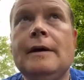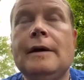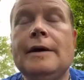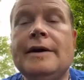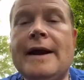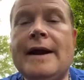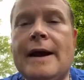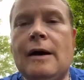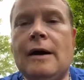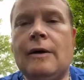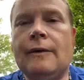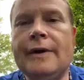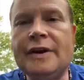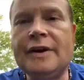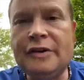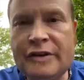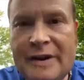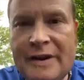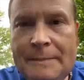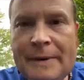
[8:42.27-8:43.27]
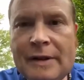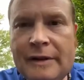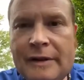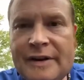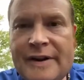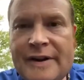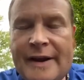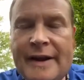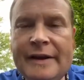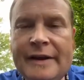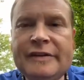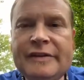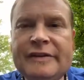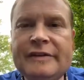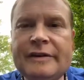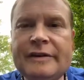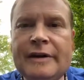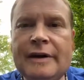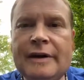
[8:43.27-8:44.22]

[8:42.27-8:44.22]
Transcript: Now, it typically takes